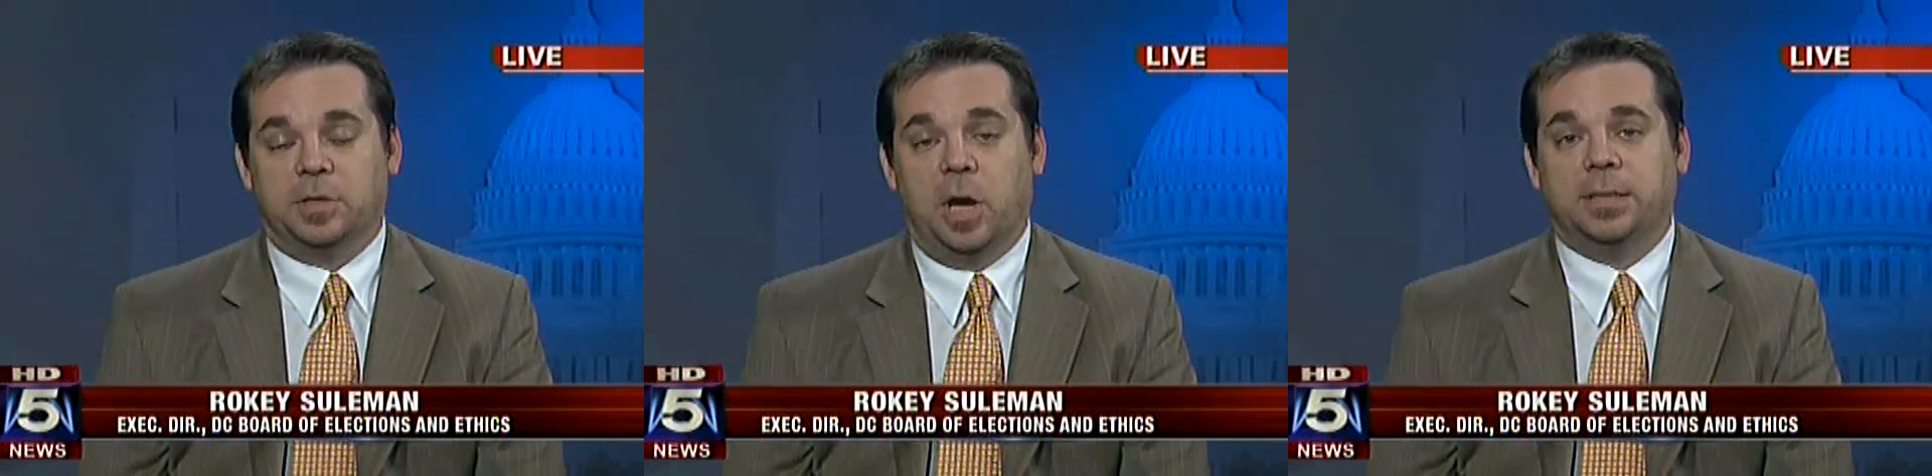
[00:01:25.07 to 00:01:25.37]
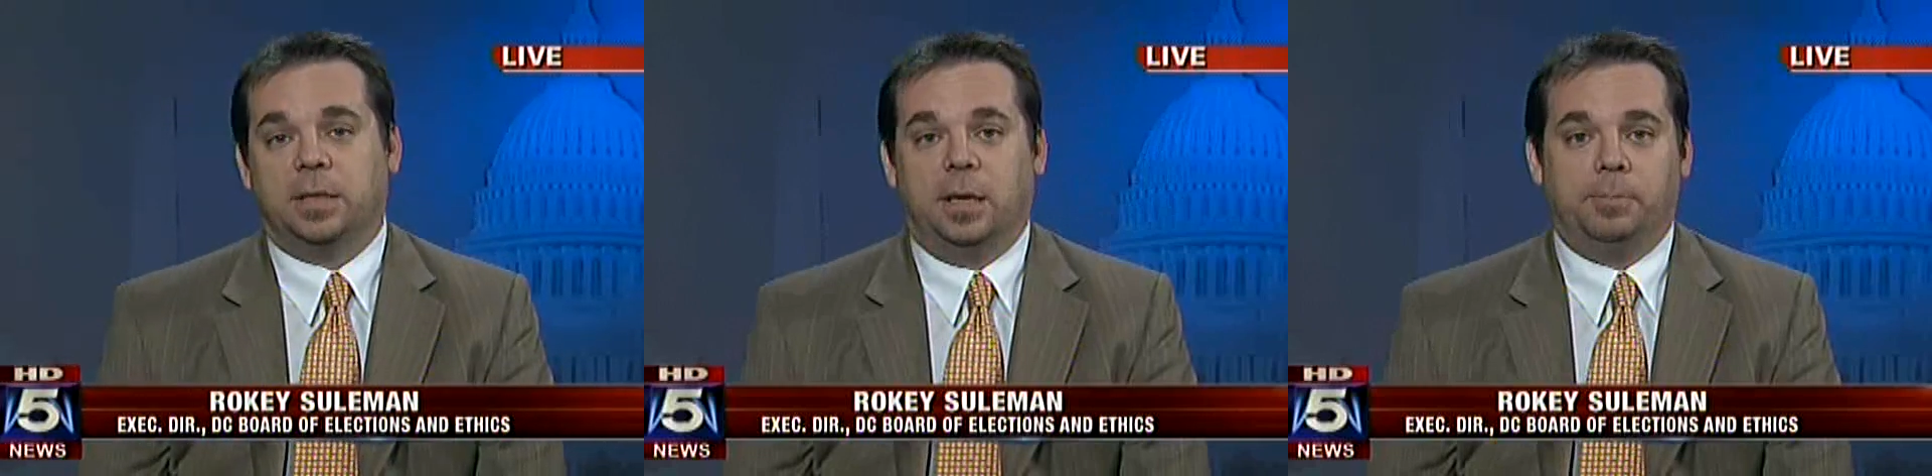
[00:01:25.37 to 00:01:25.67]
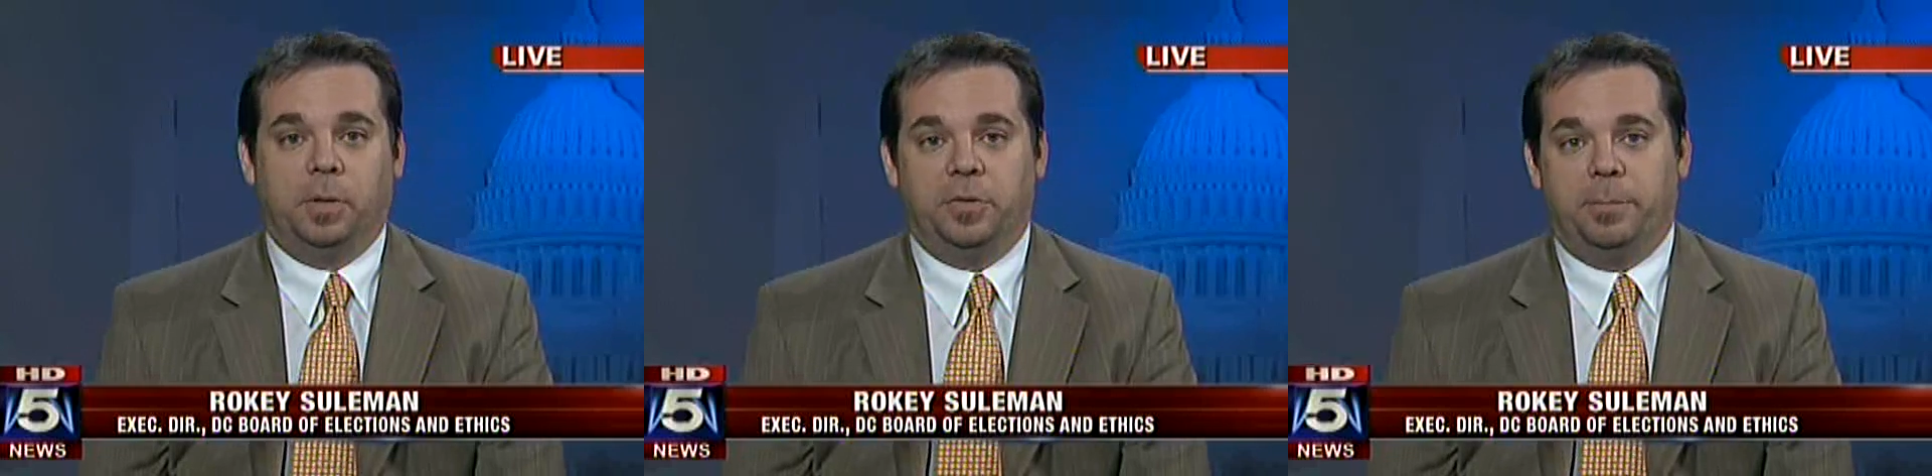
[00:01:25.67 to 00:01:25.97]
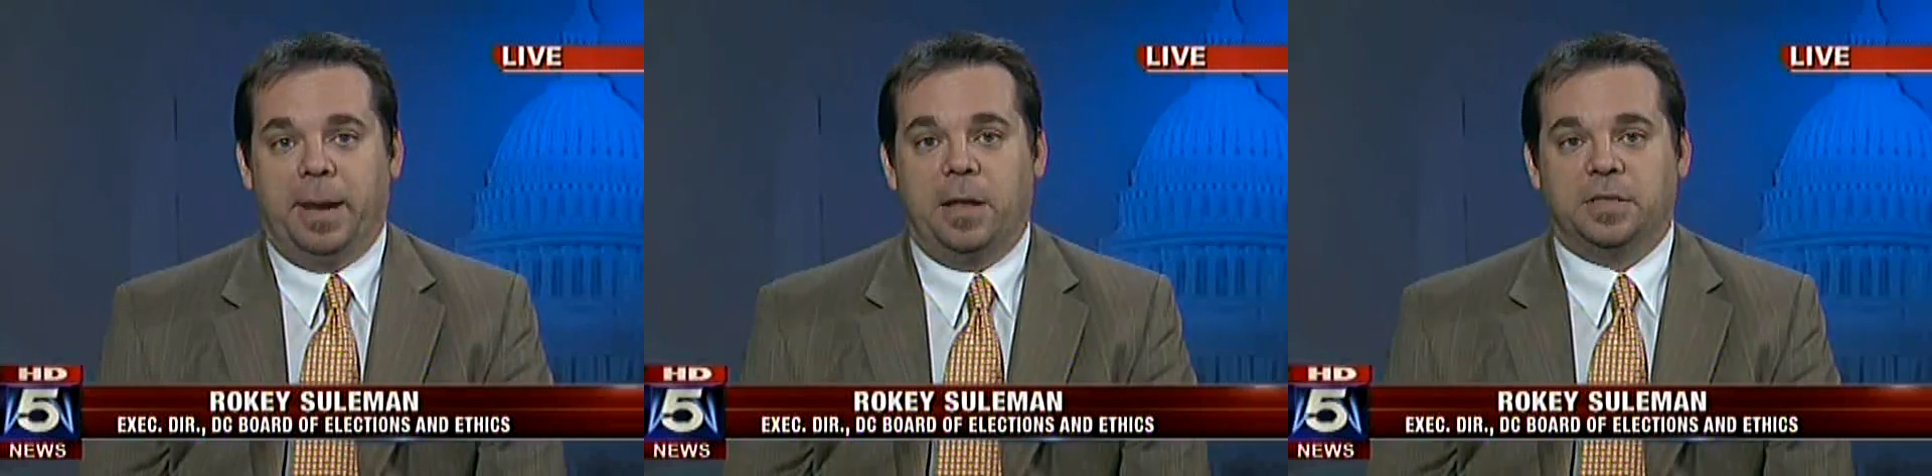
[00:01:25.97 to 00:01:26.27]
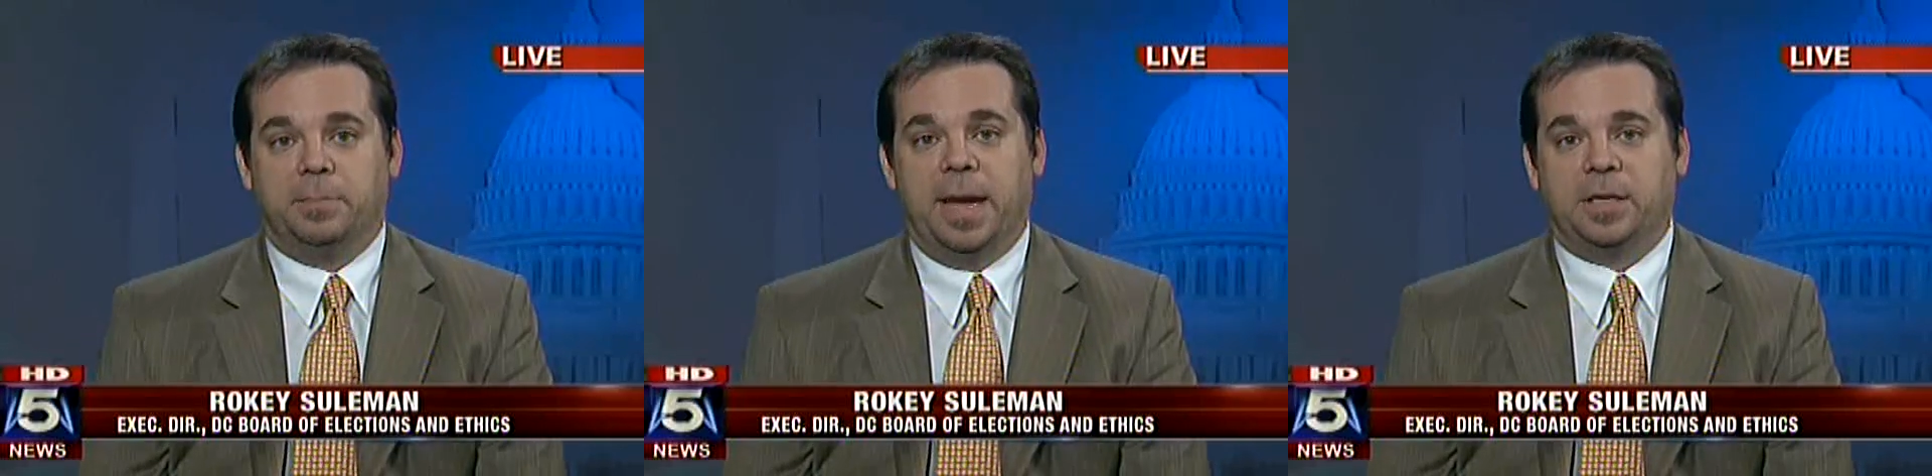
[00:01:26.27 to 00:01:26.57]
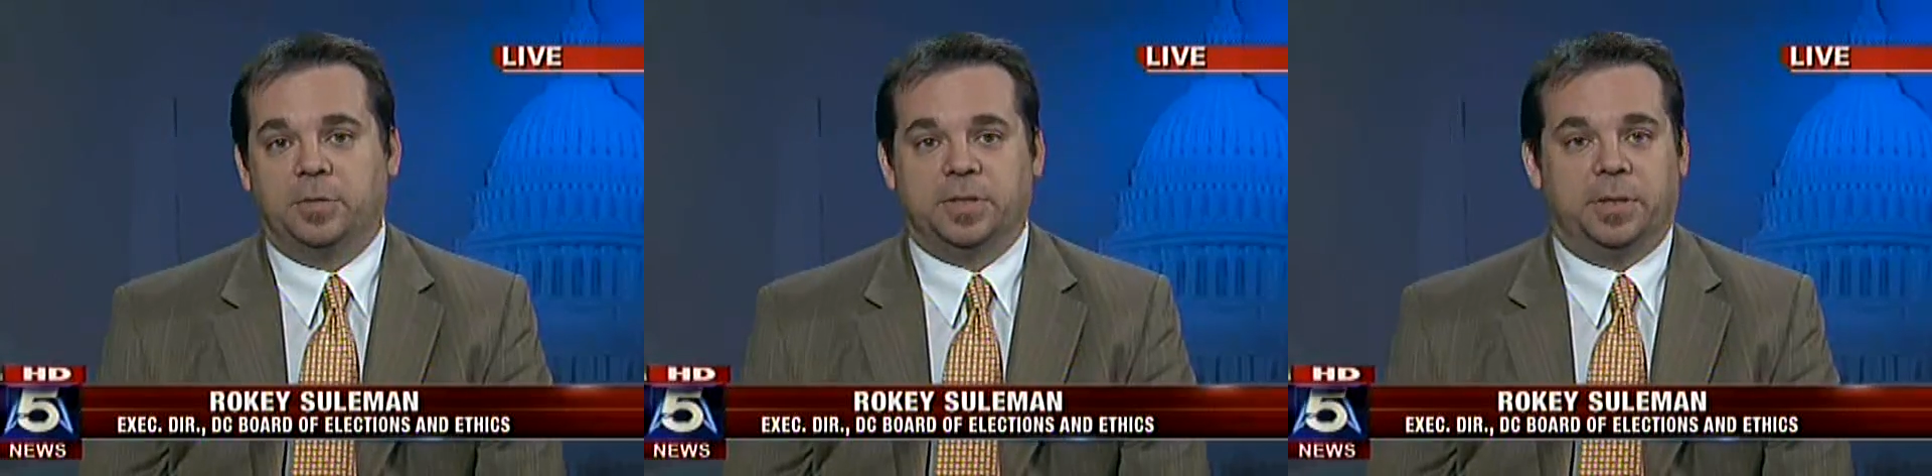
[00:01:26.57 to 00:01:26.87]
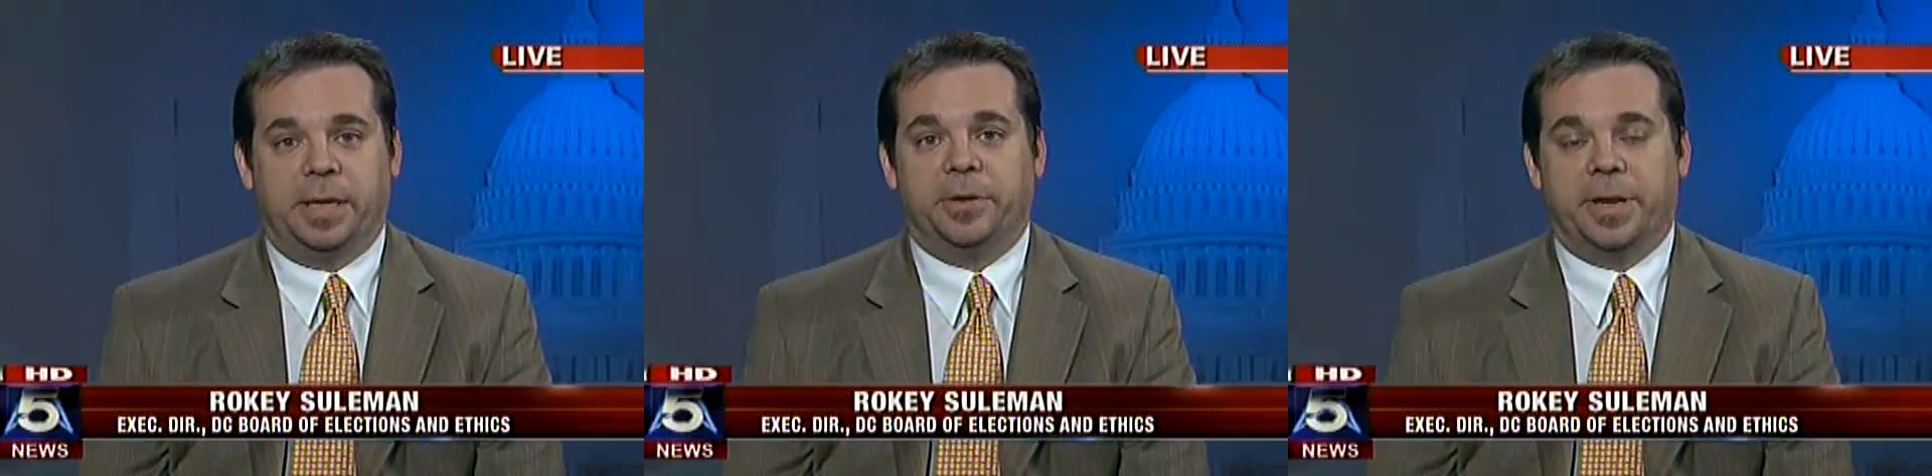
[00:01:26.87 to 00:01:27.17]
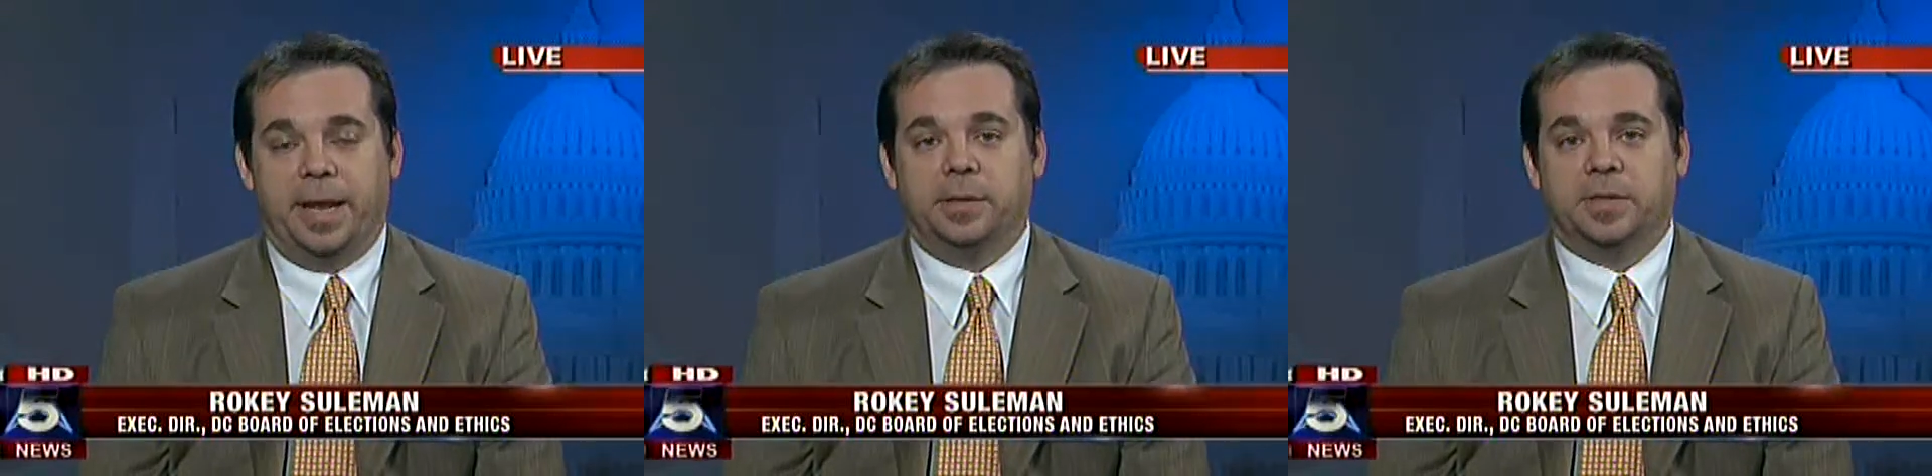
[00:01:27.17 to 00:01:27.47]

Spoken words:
not to upload the ballots back to us on the internet.